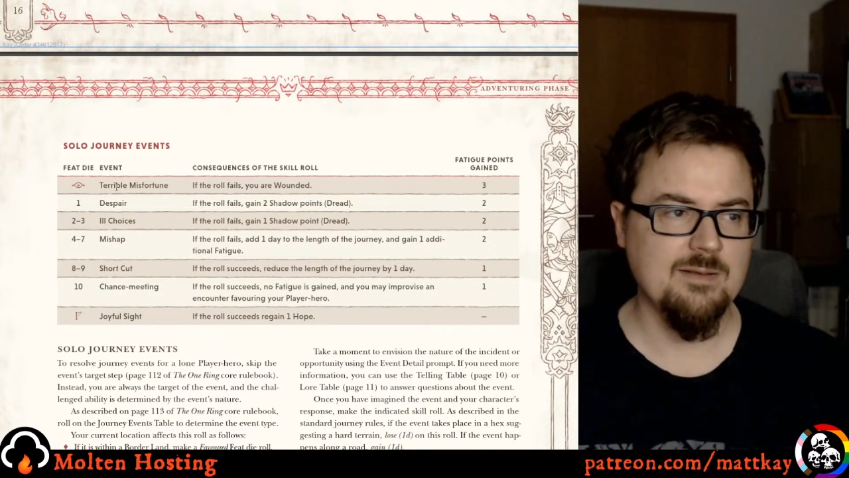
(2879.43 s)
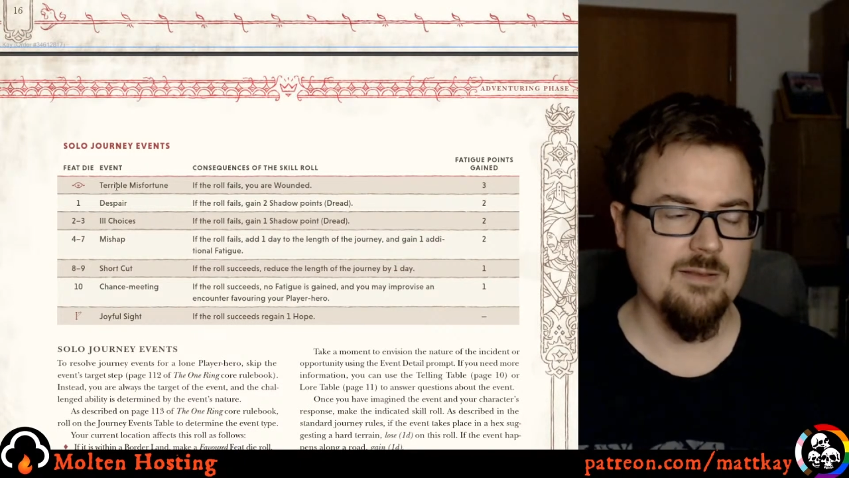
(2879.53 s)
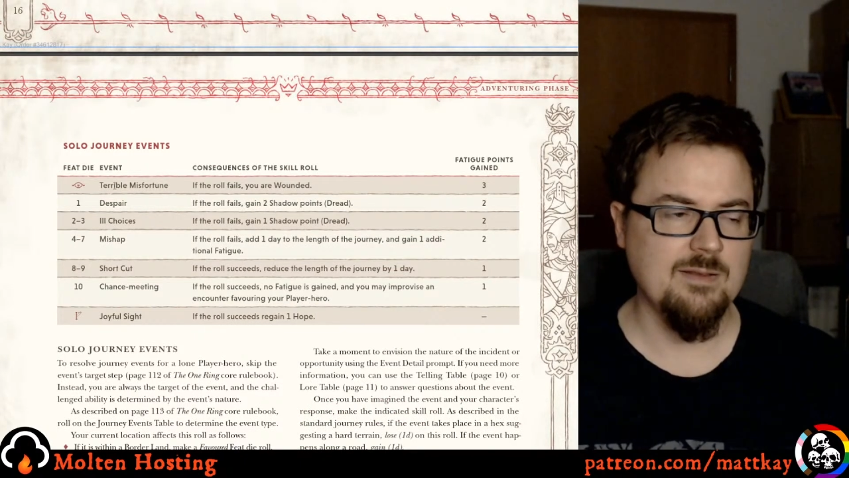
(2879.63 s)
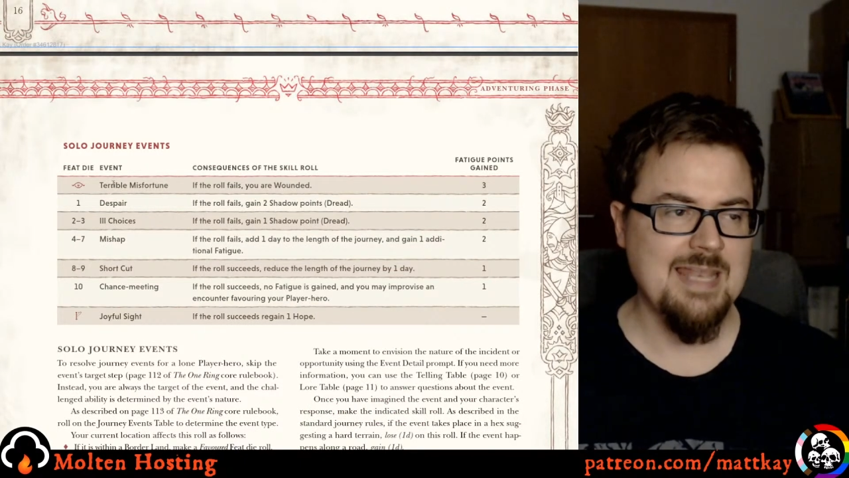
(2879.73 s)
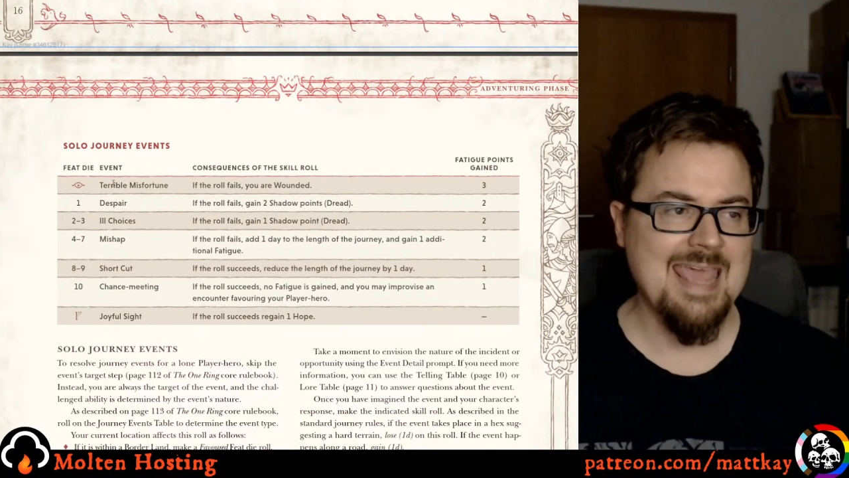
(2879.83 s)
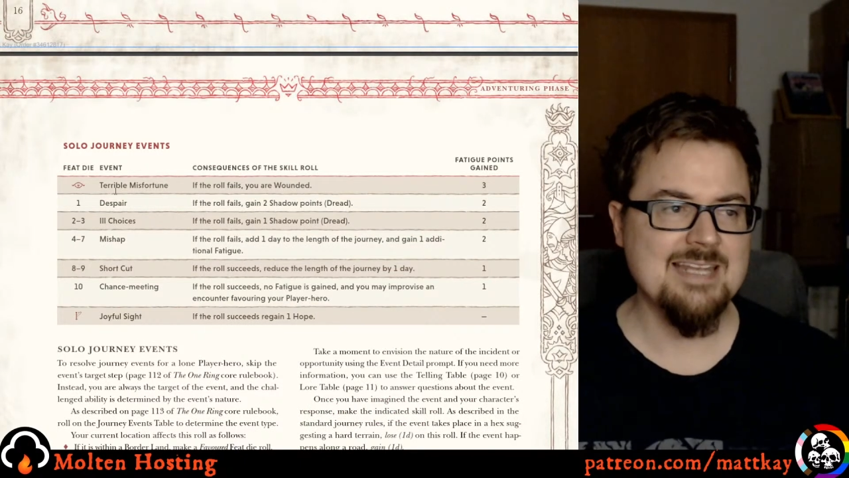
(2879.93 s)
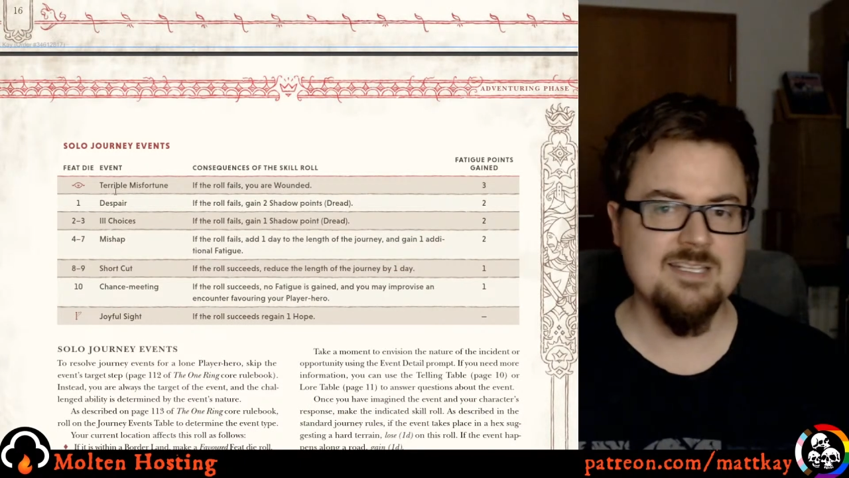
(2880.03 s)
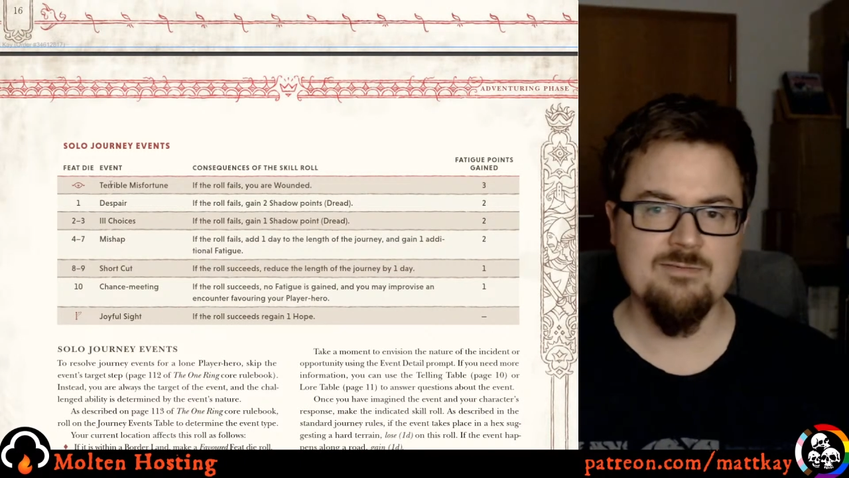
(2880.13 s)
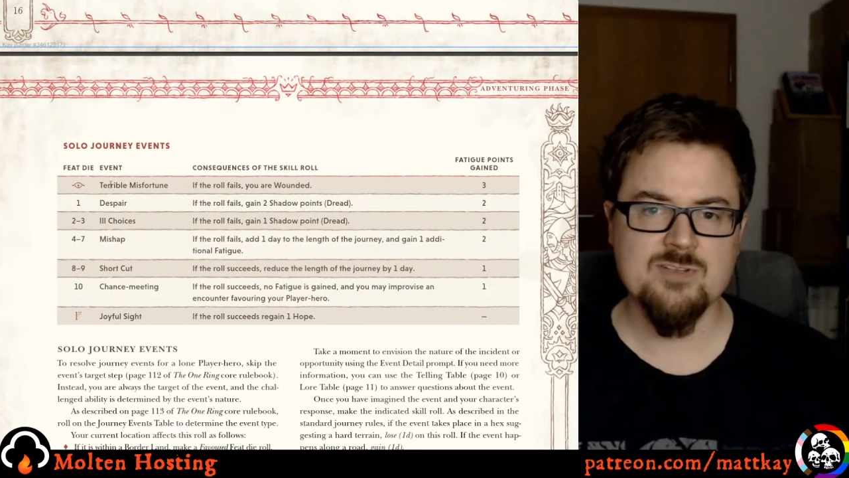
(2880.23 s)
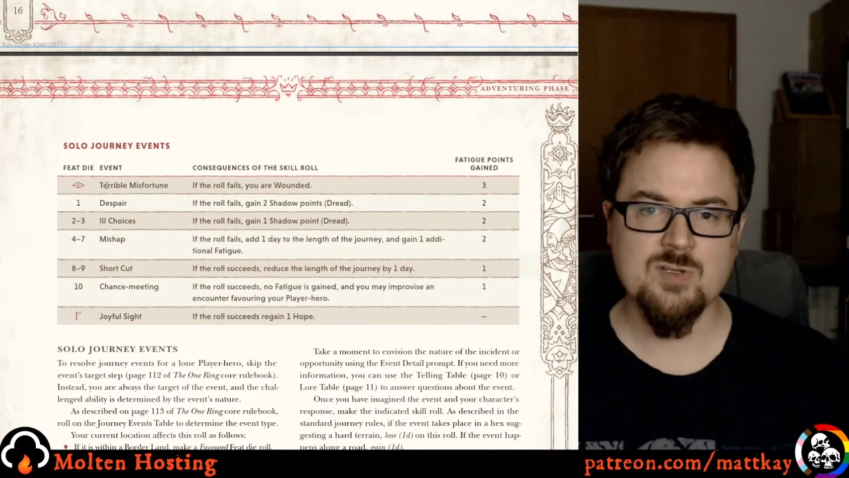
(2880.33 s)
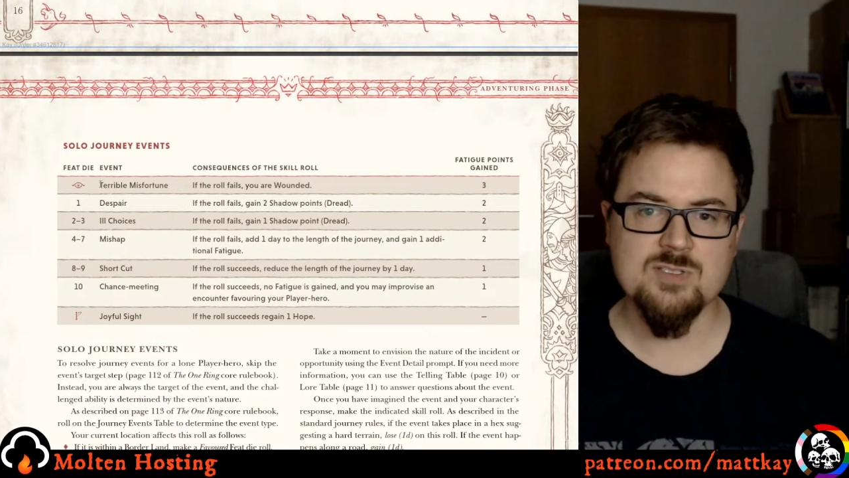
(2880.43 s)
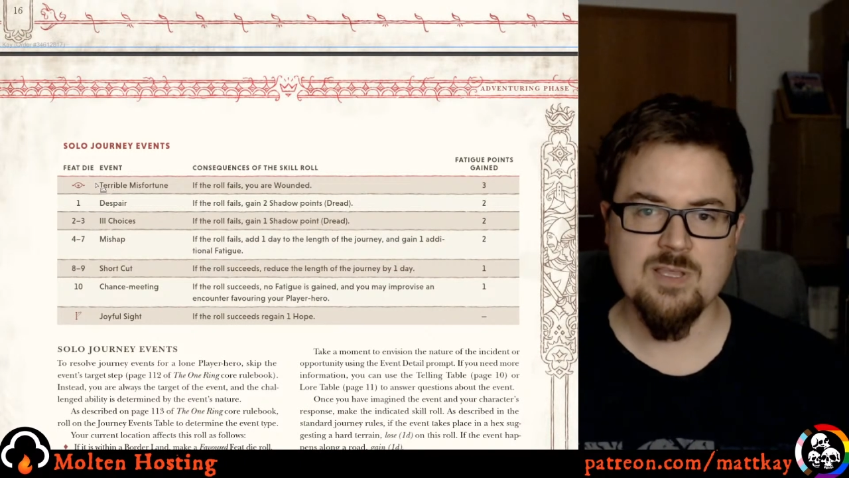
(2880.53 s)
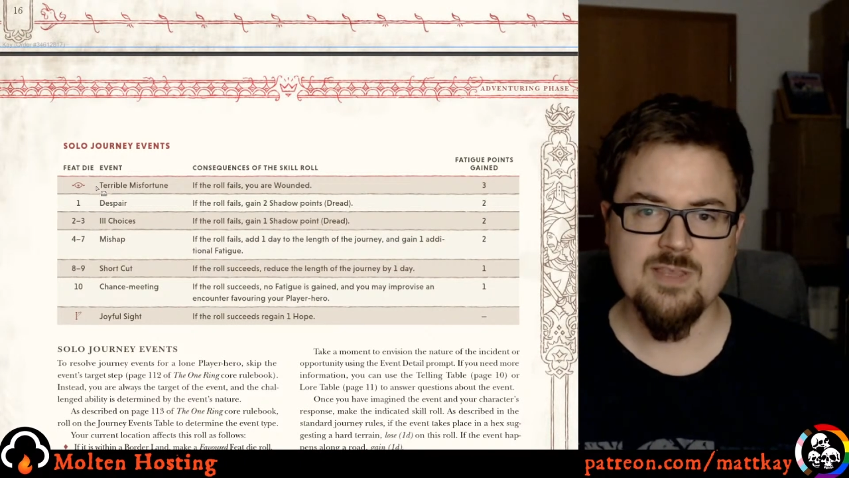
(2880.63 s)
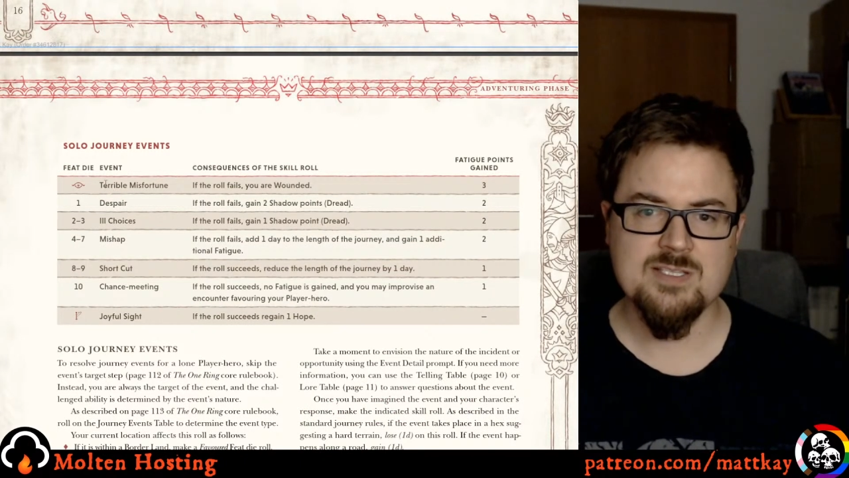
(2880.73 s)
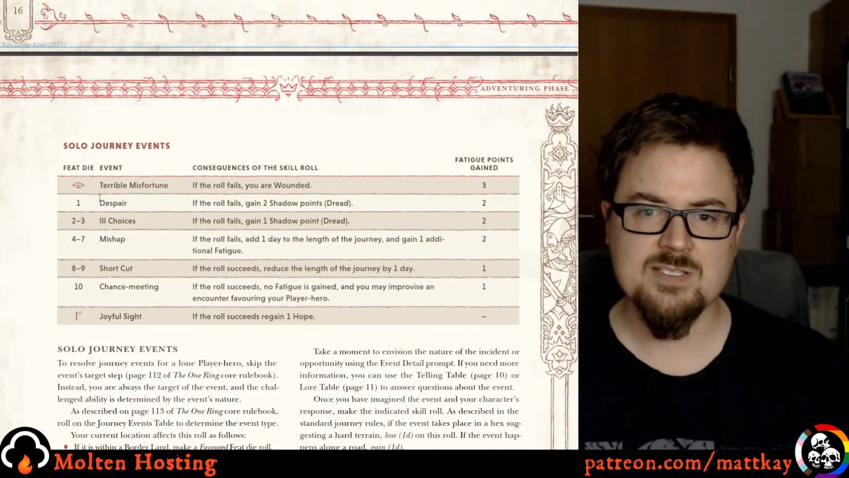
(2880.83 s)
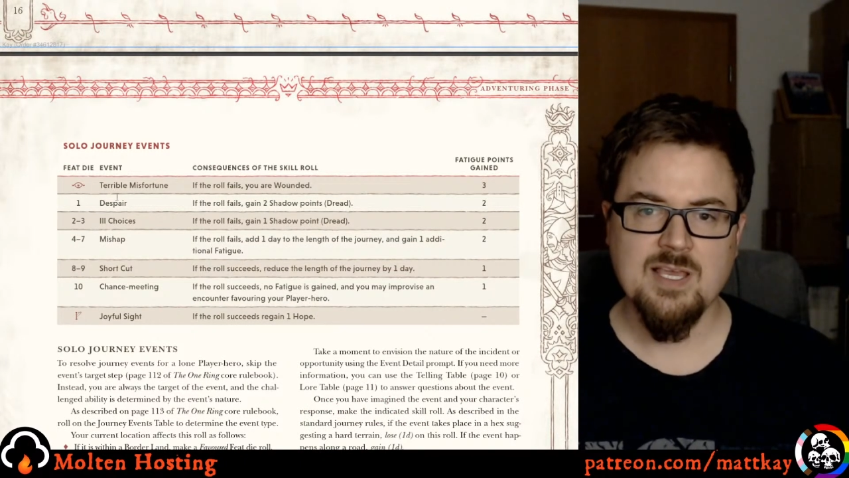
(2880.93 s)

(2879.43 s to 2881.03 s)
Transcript: negative results on this,